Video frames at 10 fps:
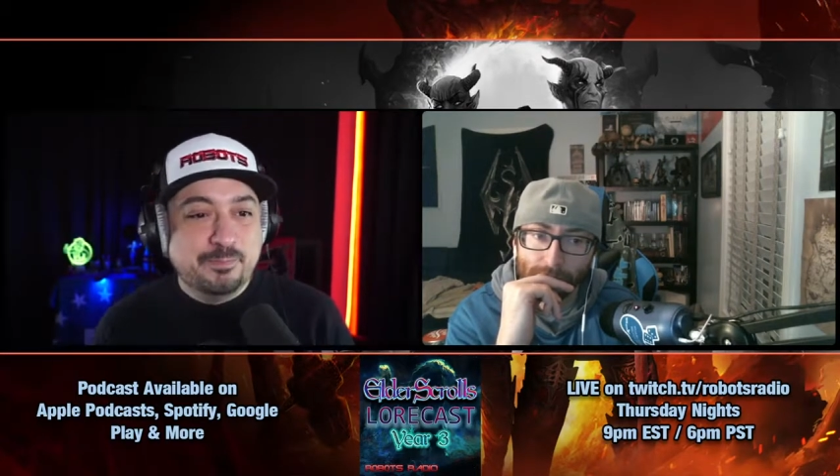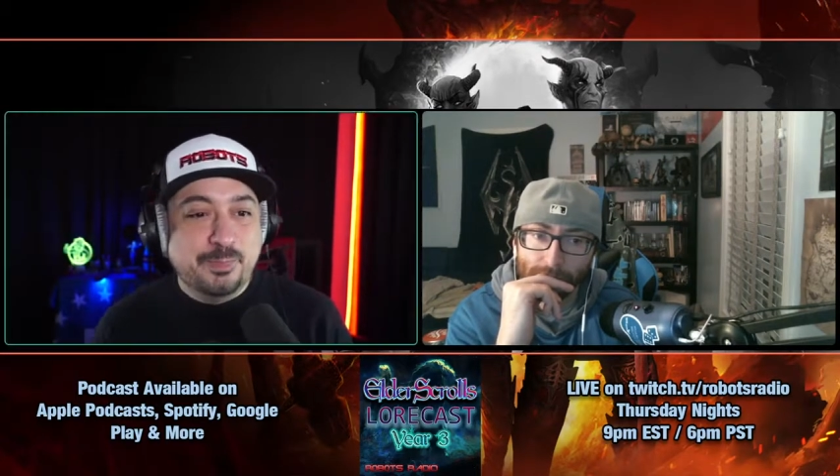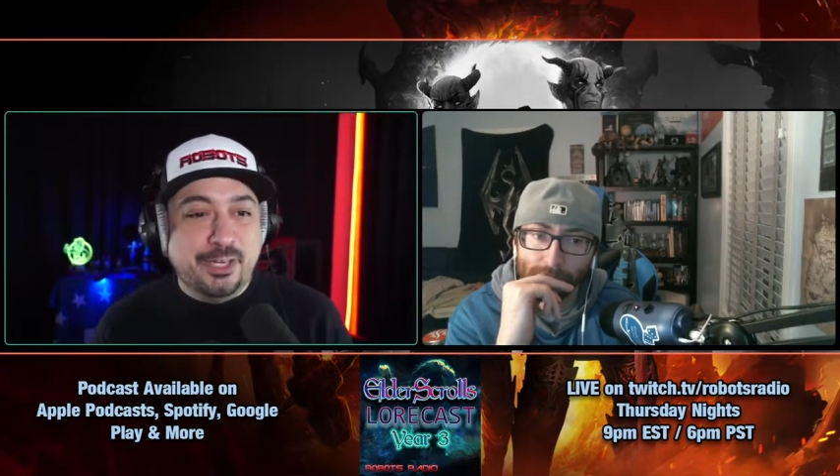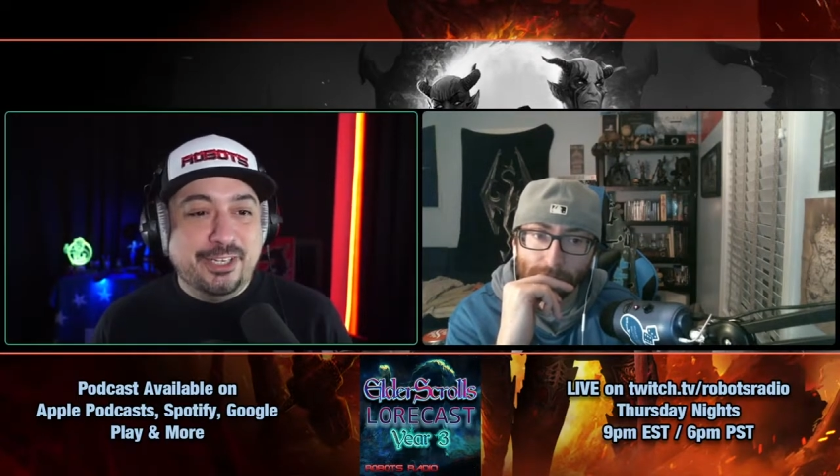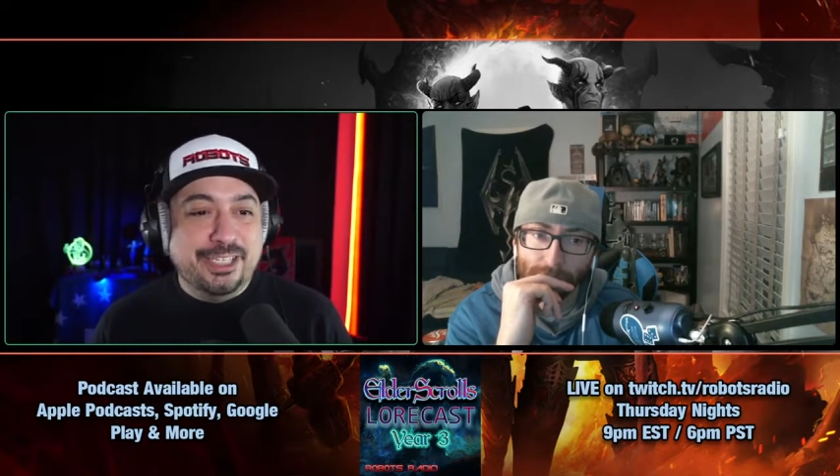
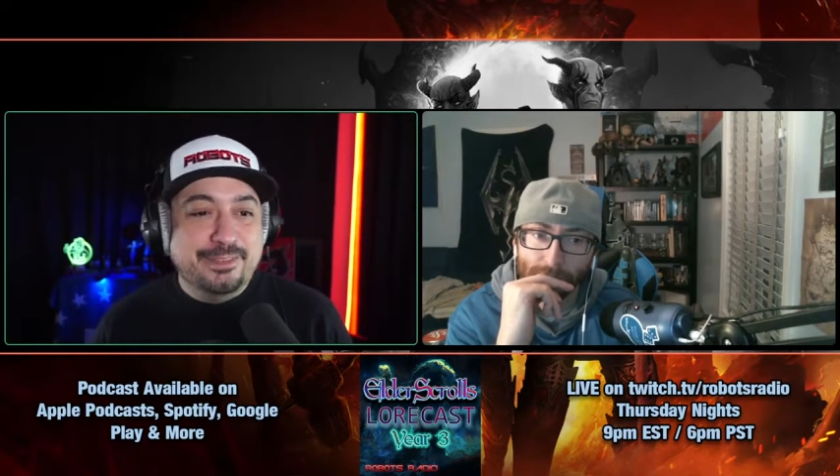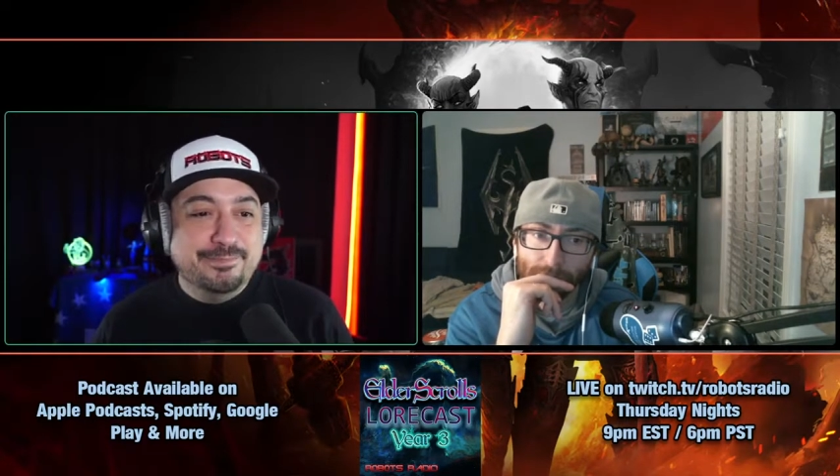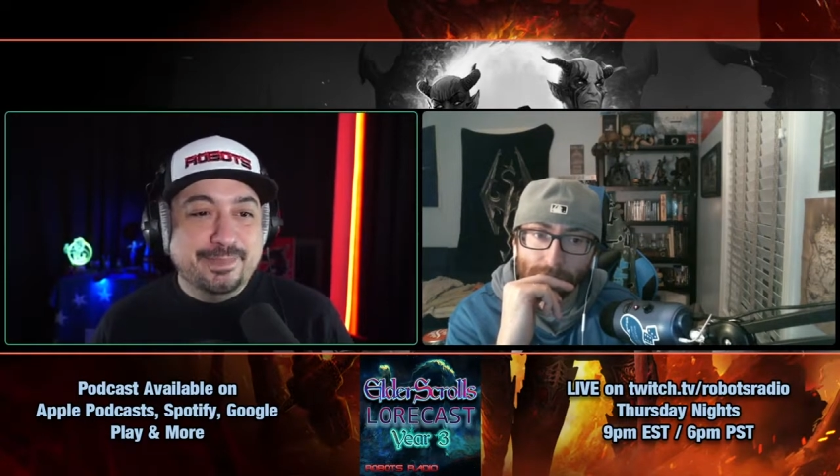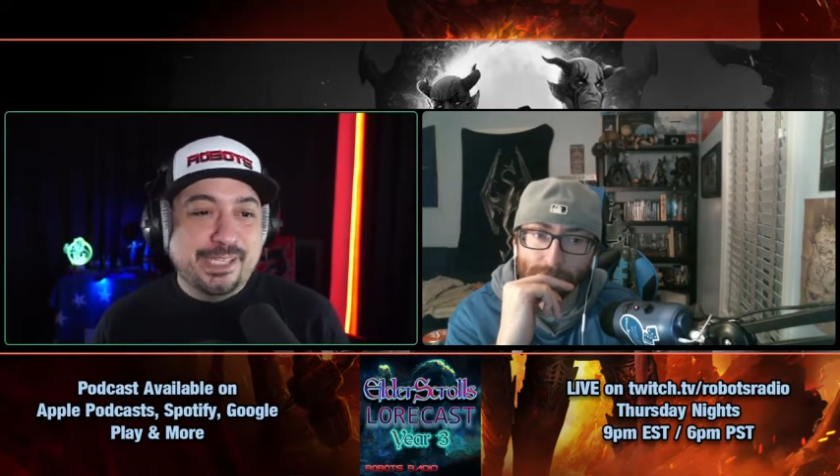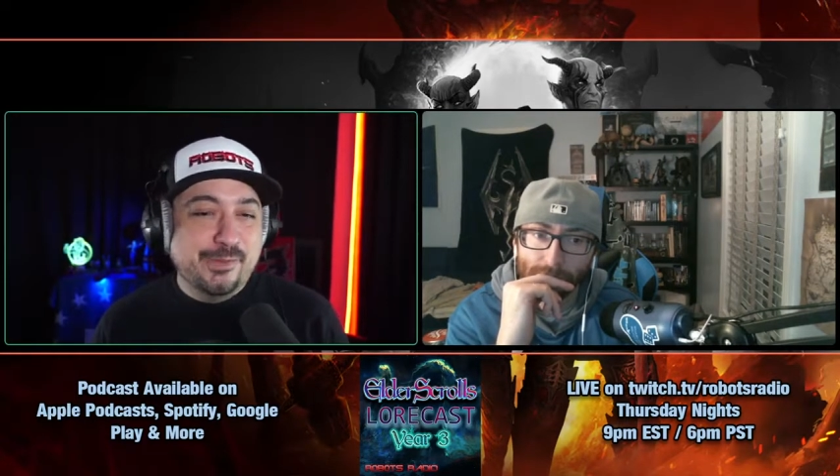party.
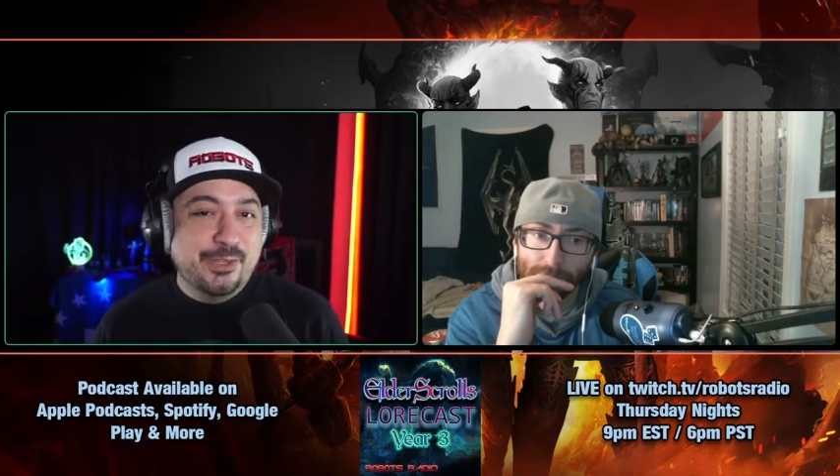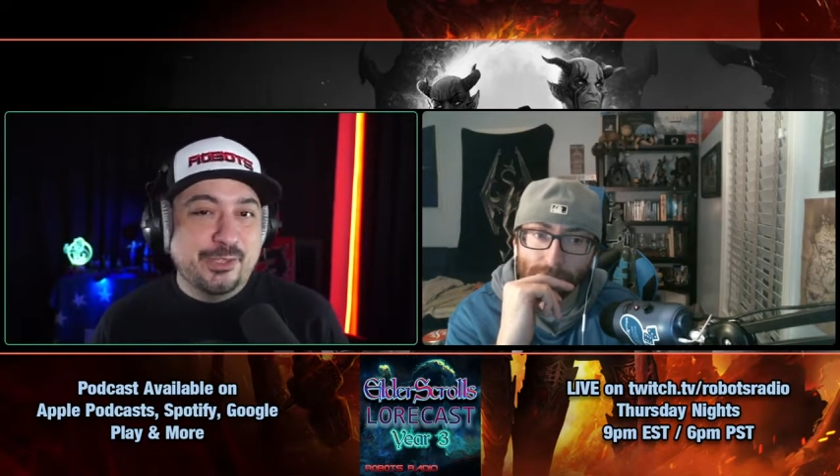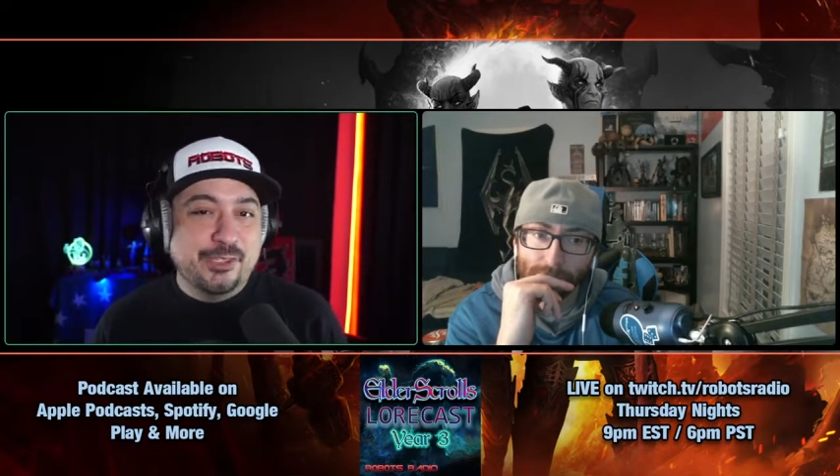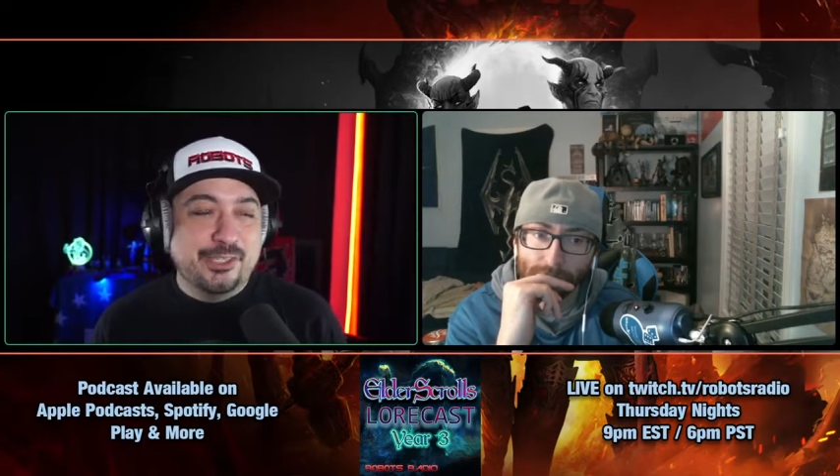That's what those are